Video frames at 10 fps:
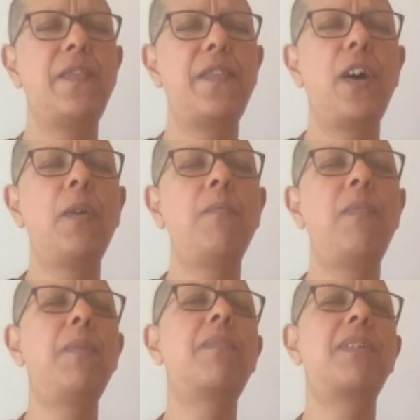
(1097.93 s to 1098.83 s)

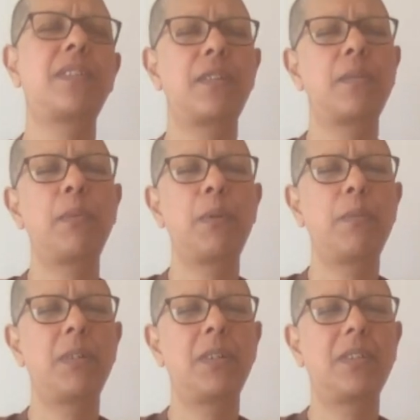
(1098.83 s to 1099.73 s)
from the present
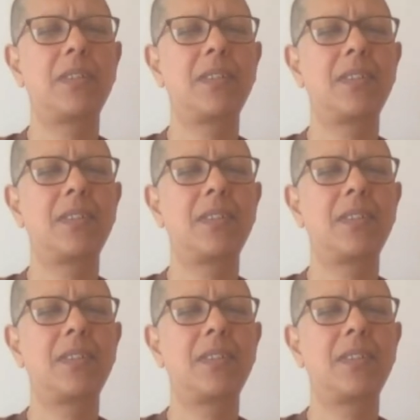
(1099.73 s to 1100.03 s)
moment,